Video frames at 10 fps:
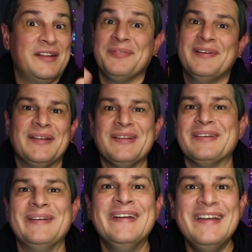It's one of the
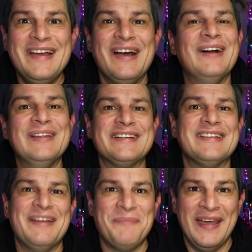two. I'll link
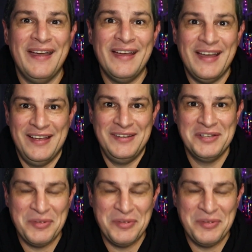to them there and you